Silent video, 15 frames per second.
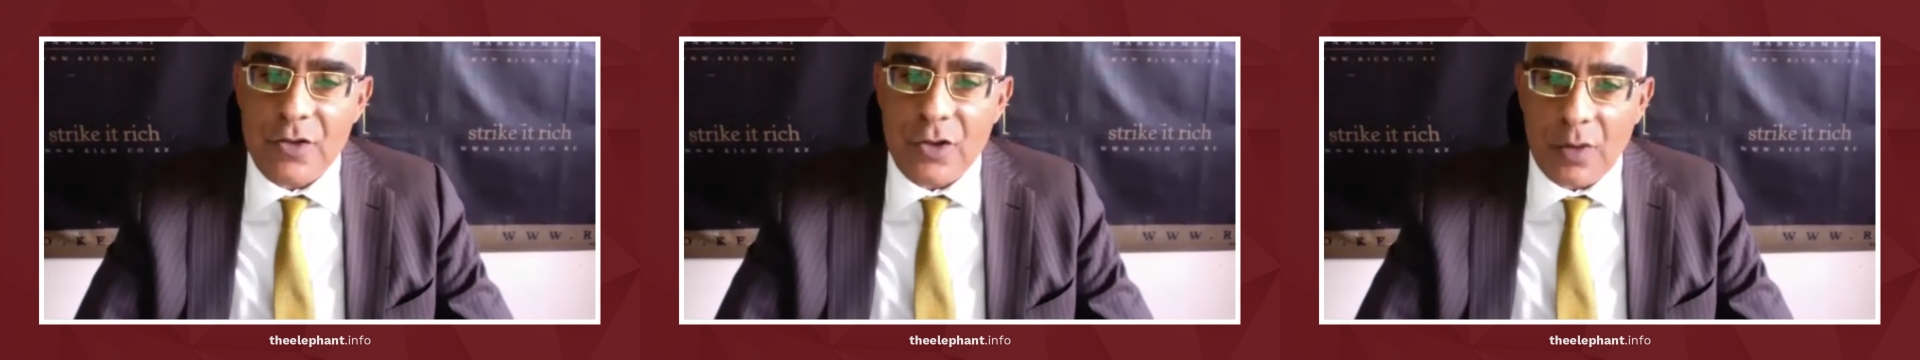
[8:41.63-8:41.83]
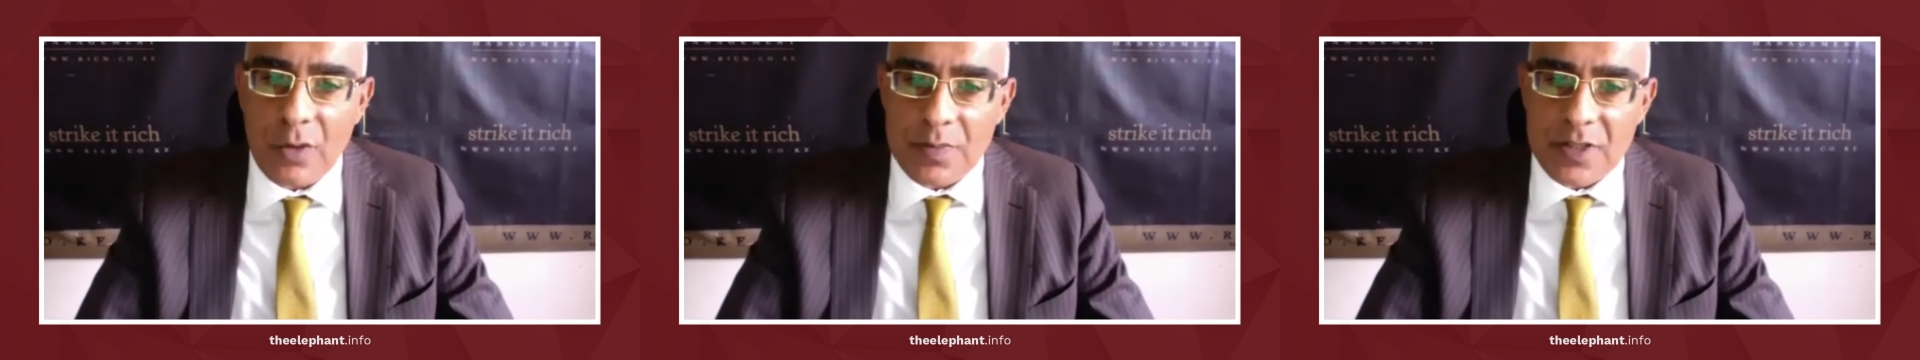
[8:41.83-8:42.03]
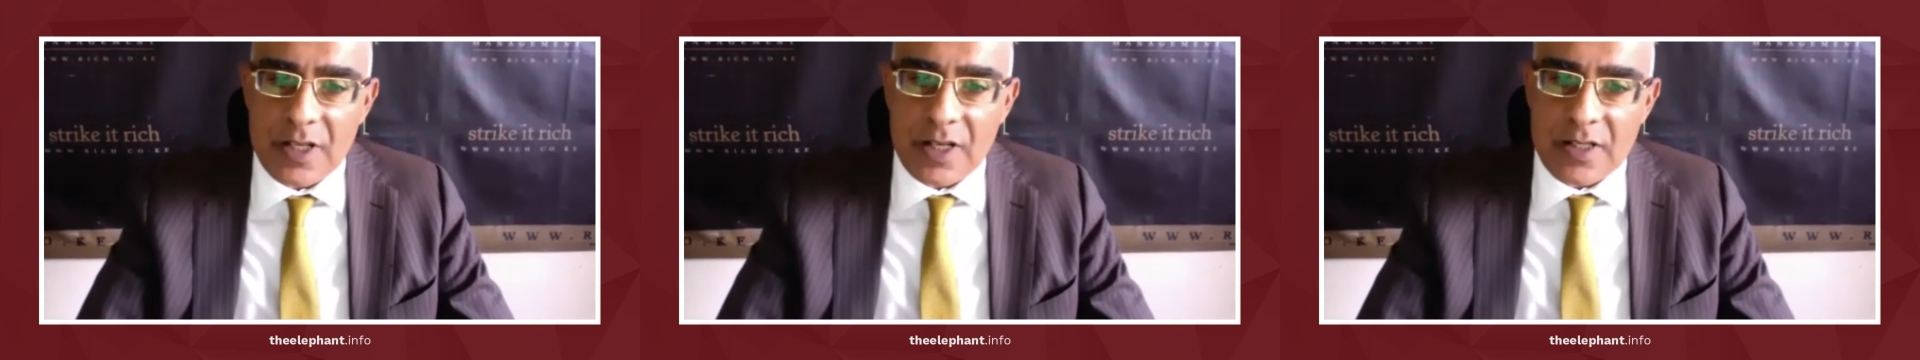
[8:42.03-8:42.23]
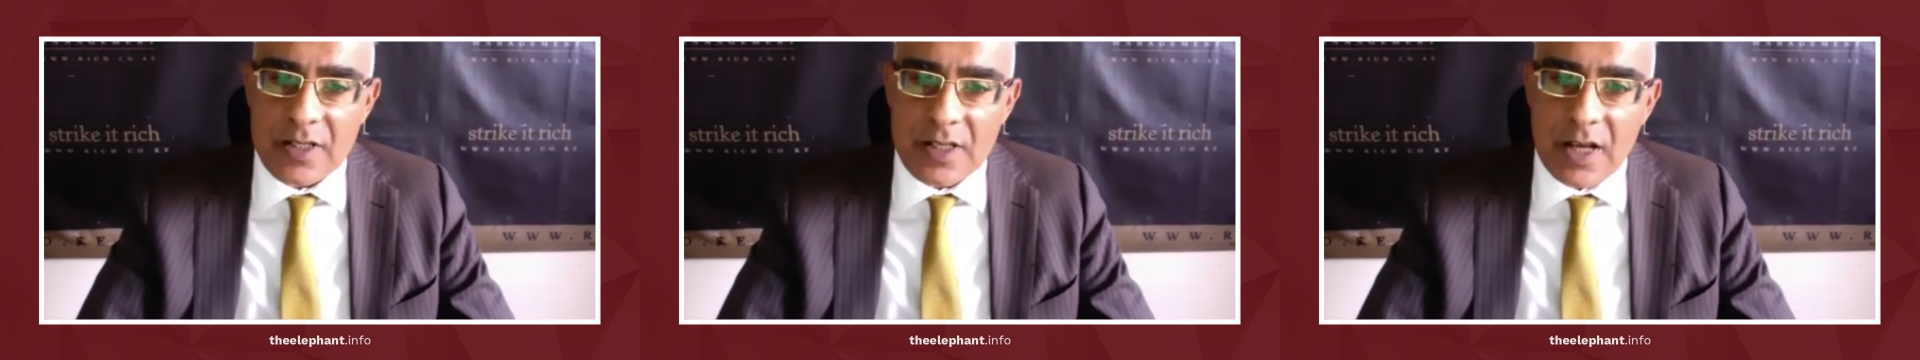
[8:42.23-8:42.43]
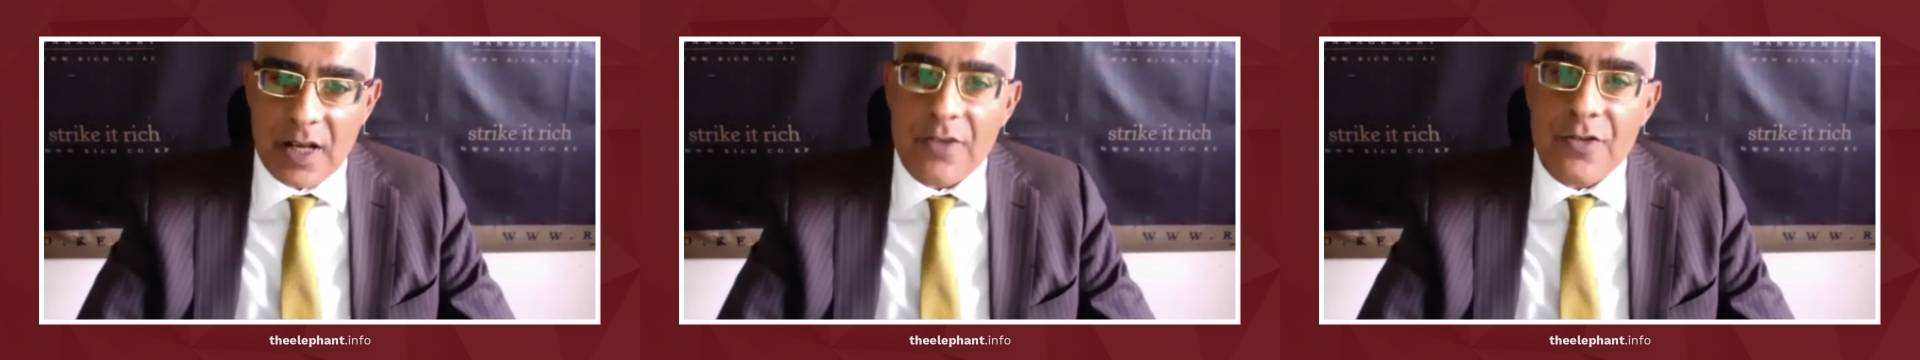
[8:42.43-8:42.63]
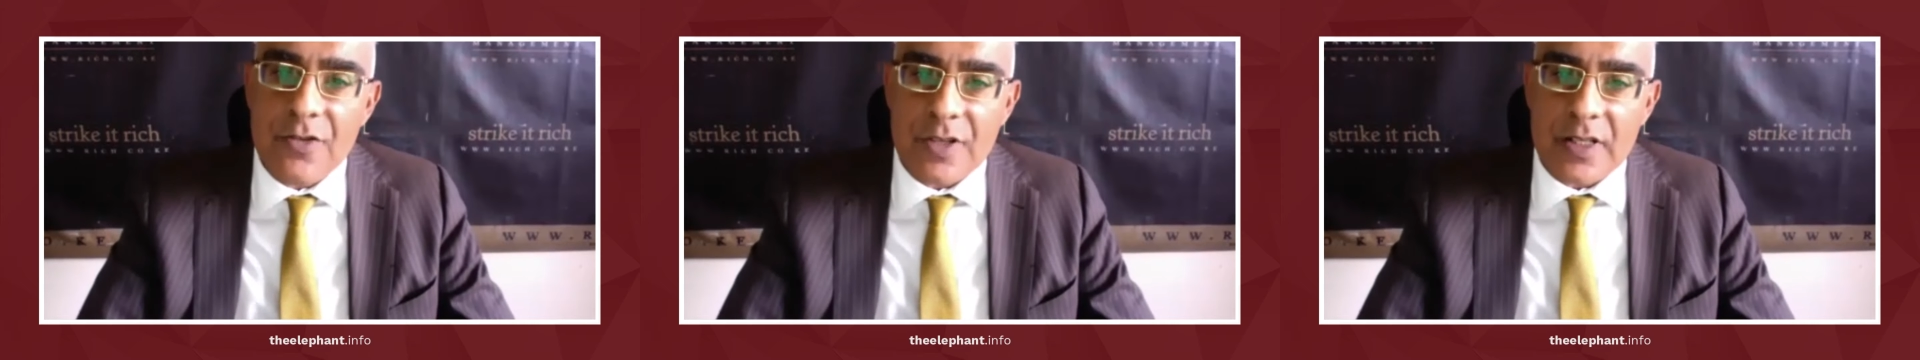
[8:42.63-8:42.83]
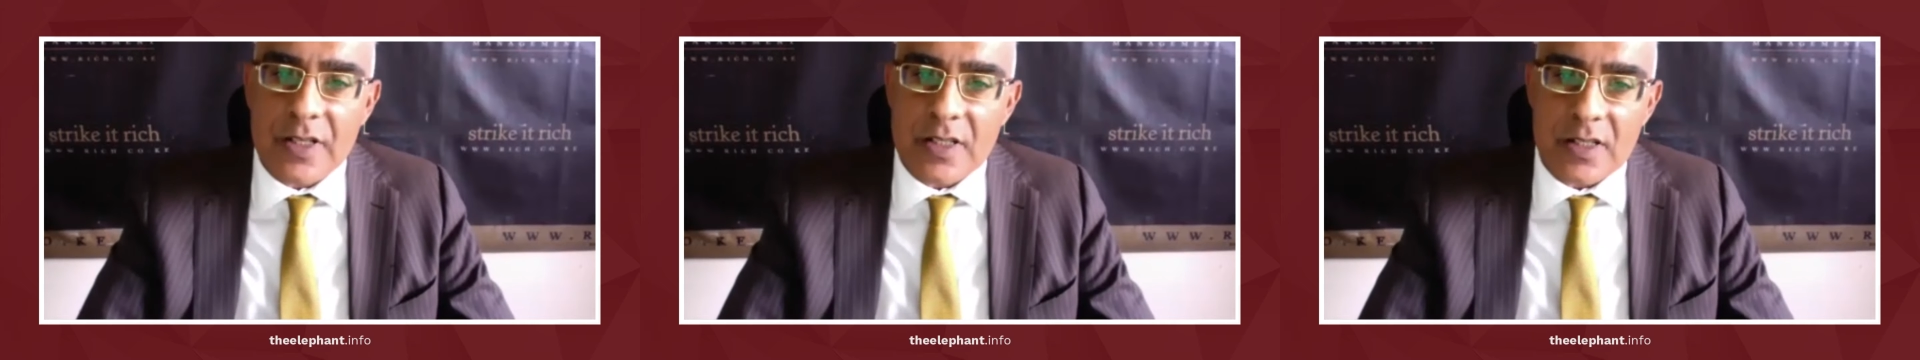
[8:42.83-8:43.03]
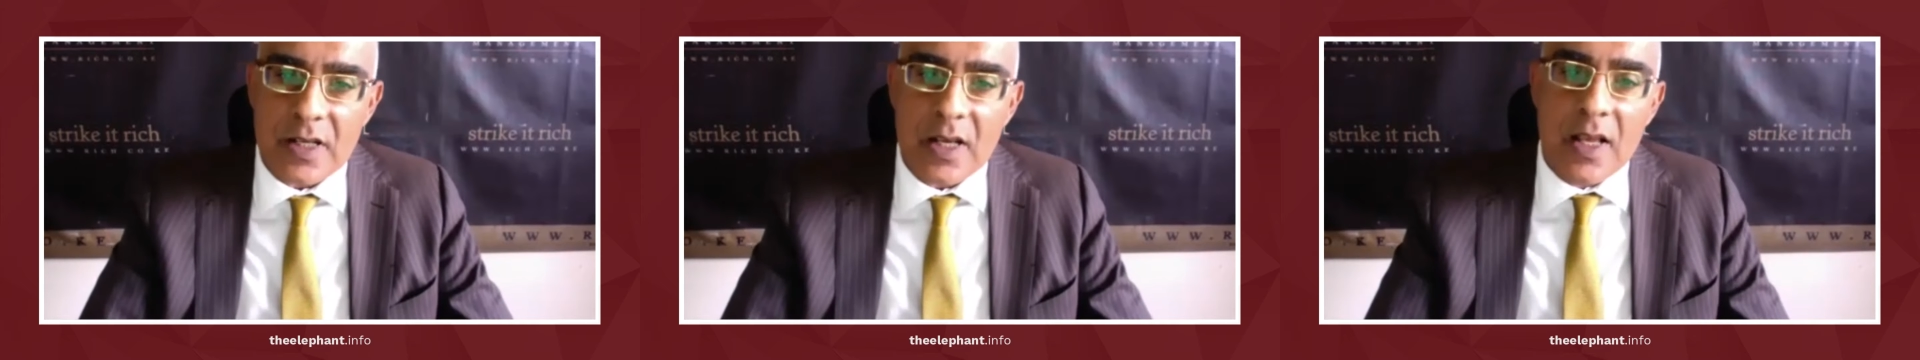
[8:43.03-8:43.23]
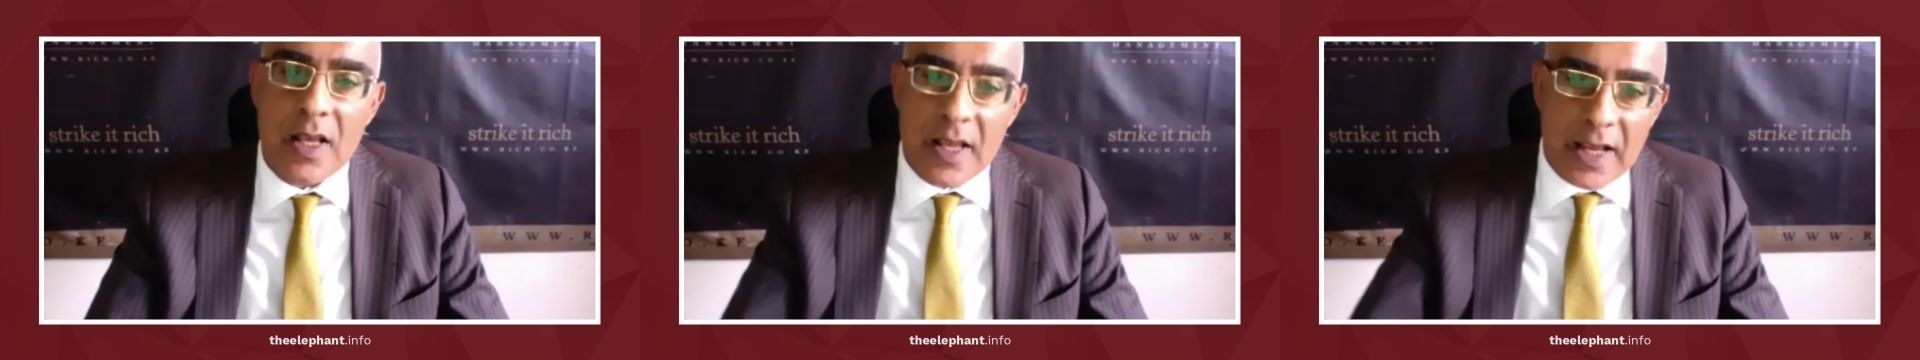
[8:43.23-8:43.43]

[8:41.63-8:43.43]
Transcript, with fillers: top 6 countries,